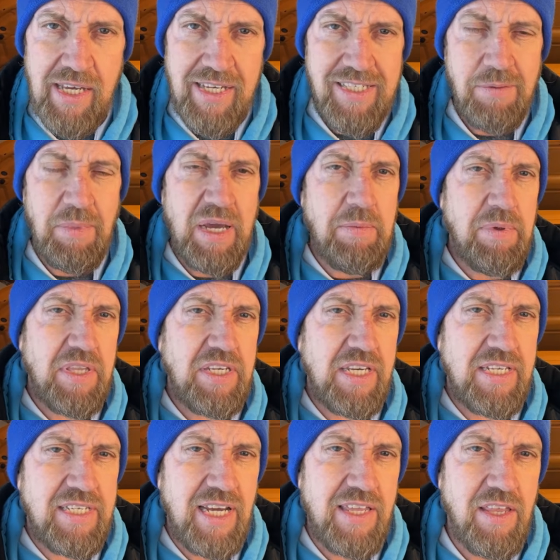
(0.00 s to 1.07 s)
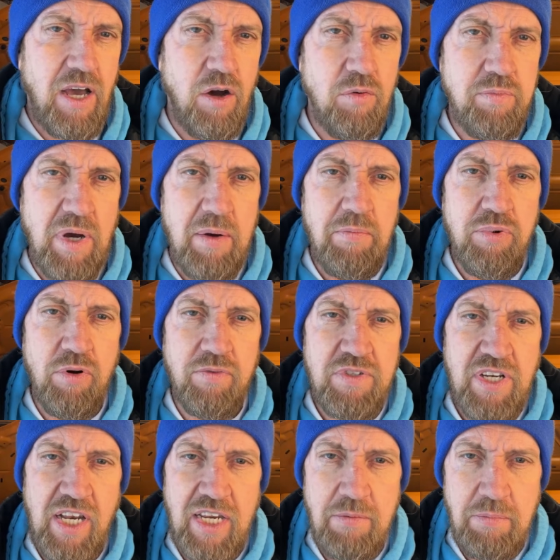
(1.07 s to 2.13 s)
So maybe they didn't take the whole bumper off
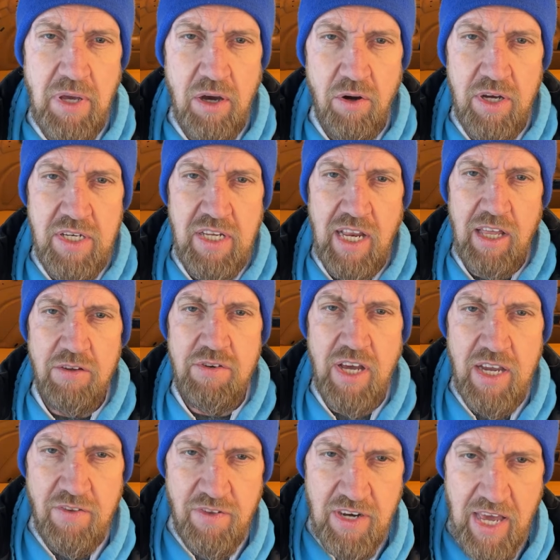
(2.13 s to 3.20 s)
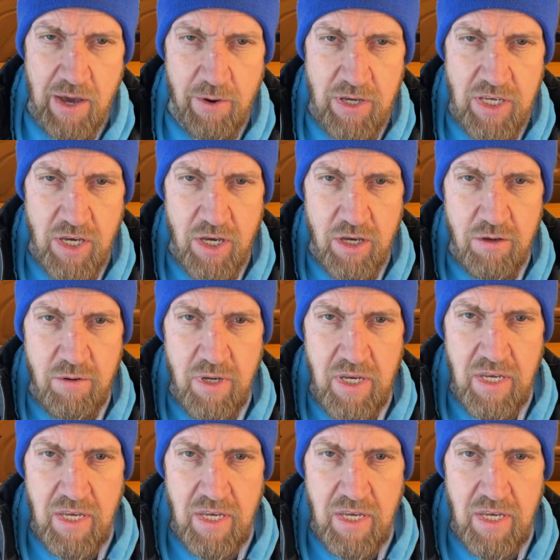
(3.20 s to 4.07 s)
to clean behind. Hello, Nathan. How are you?